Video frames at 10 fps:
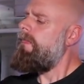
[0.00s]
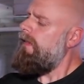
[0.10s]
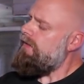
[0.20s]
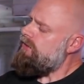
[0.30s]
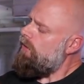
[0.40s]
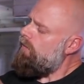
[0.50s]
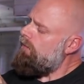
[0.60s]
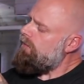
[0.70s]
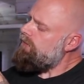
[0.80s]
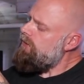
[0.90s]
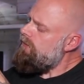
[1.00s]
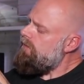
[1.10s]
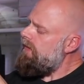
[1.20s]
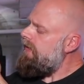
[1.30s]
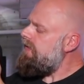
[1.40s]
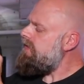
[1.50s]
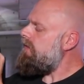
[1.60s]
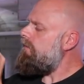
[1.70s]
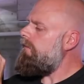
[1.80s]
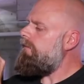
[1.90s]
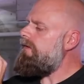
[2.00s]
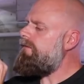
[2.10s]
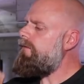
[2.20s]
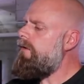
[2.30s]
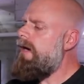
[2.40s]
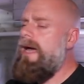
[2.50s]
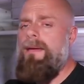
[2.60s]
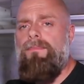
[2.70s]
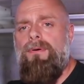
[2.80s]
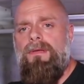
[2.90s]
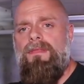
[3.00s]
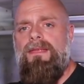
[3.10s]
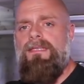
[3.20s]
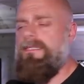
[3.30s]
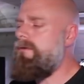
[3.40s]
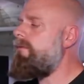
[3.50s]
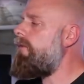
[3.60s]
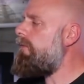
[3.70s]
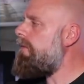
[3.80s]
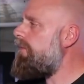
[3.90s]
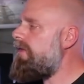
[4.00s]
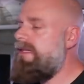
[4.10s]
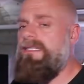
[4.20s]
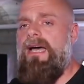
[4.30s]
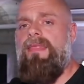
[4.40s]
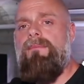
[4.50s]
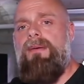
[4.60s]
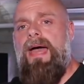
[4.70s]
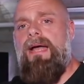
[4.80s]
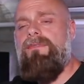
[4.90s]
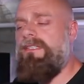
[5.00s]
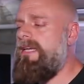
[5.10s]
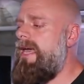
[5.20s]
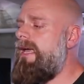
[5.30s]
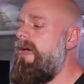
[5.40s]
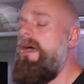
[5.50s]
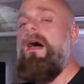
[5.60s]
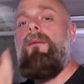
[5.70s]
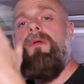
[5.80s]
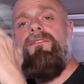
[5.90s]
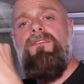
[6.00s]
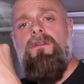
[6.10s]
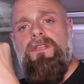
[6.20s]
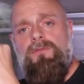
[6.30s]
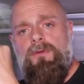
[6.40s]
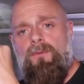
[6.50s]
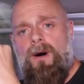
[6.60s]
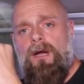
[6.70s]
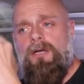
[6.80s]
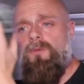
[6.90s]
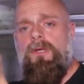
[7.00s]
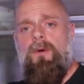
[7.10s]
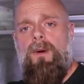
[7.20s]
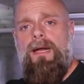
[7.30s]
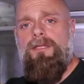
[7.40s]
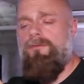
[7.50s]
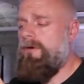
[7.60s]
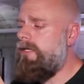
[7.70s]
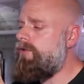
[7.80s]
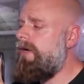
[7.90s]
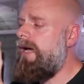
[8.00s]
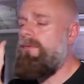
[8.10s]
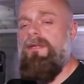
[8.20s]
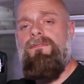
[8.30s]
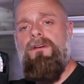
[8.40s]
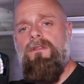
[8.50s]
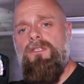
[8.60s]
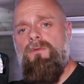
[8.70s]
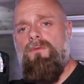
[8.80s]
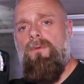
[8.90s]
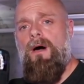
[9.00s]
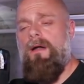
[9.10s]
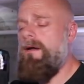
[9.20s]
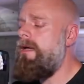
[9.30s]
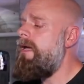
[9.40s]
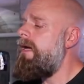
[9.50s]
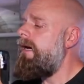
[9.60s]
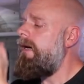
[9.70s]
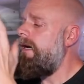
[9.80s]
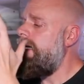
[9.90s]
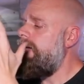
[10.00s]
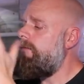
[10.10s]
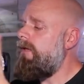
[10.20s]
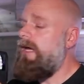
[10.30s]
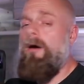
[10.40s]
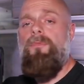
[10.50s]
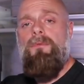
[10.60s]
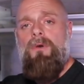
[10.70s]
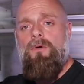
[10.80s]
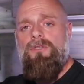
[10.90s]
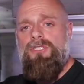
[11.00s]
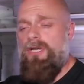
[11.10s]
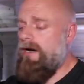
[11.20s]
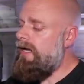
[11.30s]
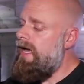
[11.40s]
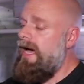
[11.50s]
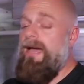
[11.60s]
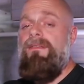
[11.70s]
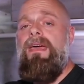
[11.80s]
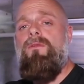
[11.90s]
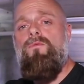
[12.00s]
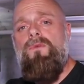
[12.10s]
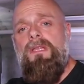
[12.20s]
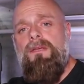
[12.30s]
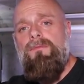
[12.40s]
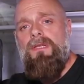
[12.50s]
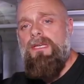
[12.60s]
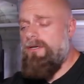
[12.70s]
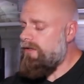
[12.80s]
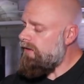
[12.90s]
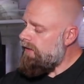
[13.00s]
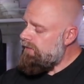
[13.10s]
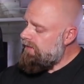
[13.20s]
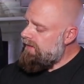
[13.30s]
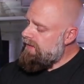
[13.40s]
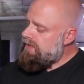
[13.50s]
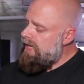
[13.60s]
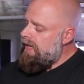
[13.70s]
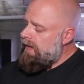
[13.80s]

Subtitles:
And so what we'll do is before I put this, or when we put this on the back of the tank, I'm gonna fill this with water because we don't want it to run dry. And when you fill this with water, it will help the motor start. I've had really, really good luck with these.